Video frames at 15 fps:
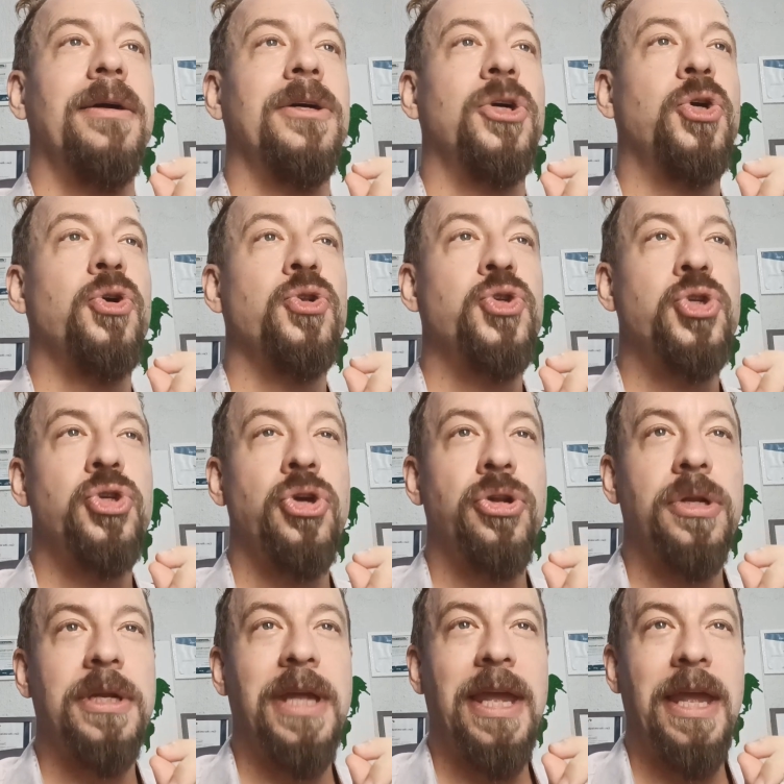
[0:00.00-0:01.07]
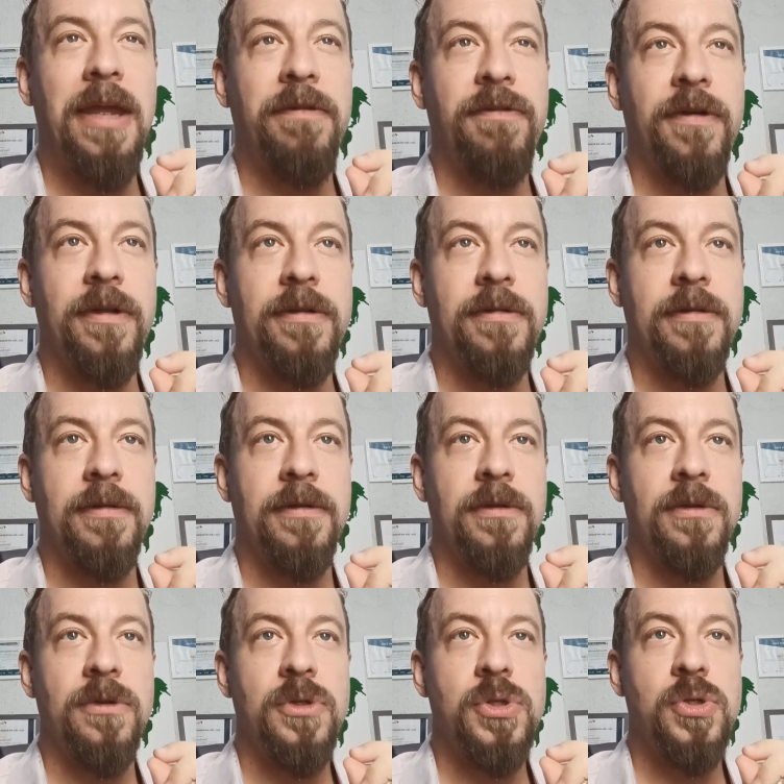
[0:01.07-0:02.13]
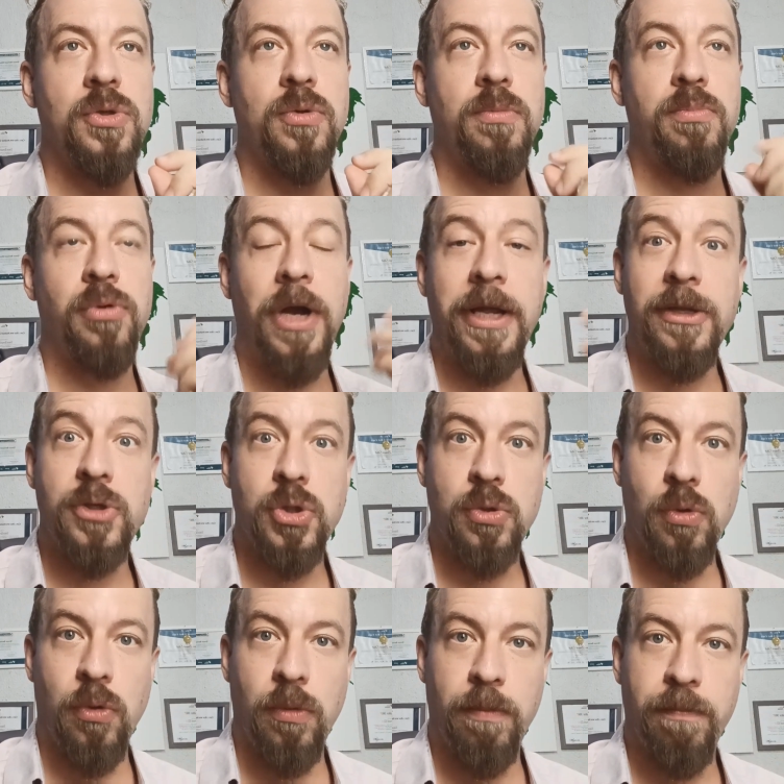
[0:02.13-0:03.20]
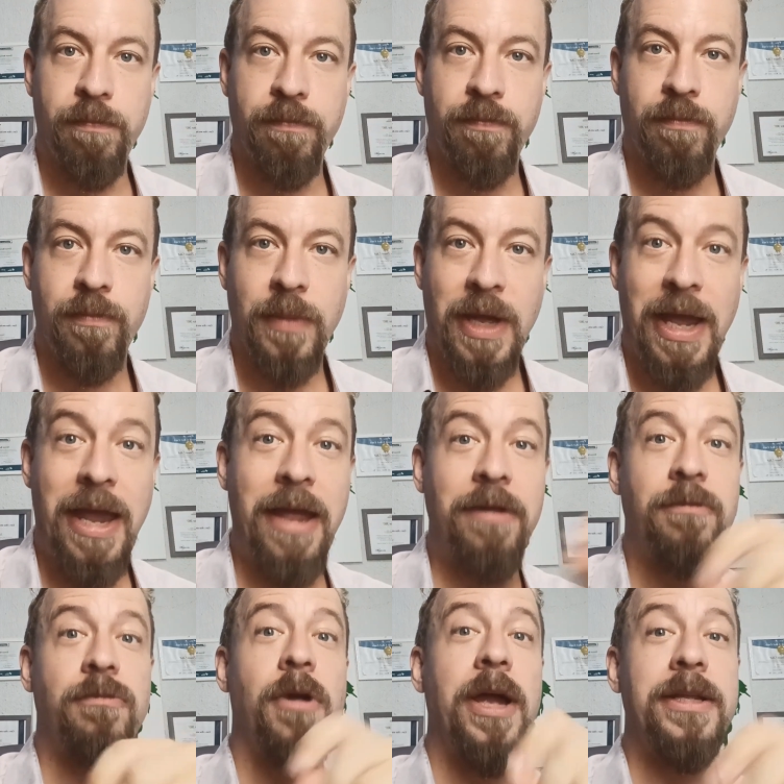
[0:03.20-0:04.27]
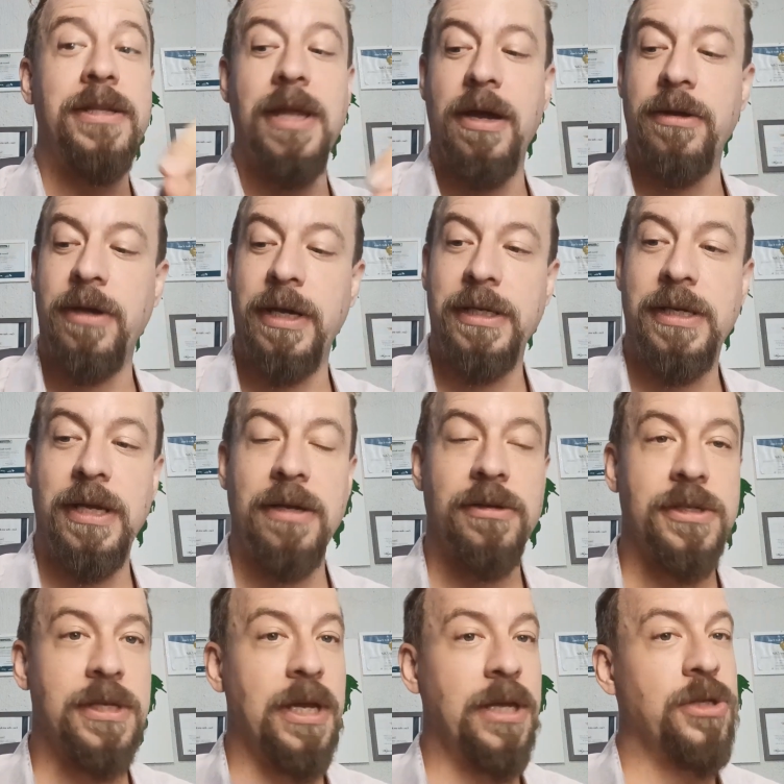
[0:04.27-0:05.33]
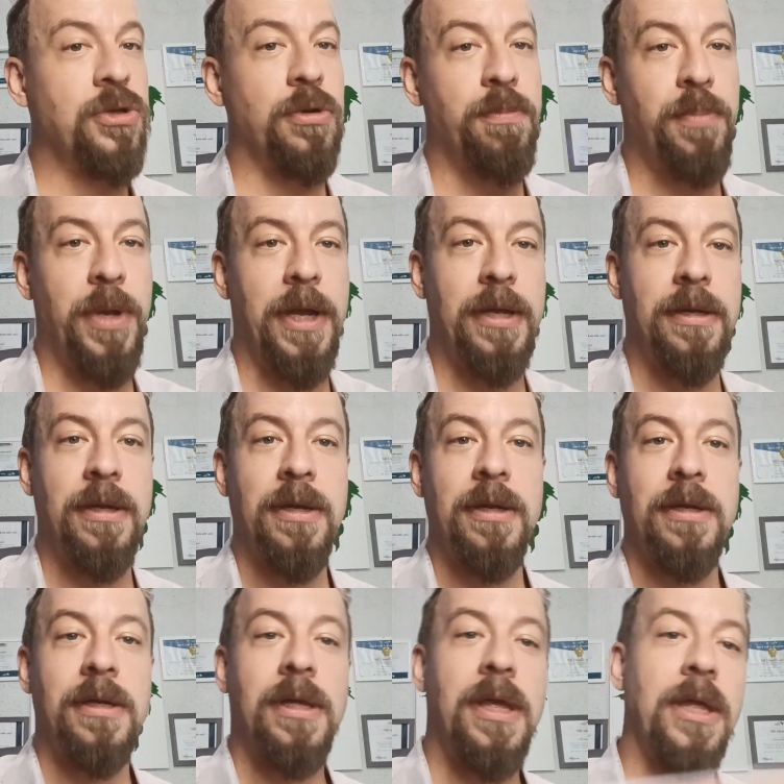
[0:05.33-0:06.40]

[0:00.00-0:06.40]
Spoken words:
concerted effort to brainstorm and write down ideas. Get your pen, get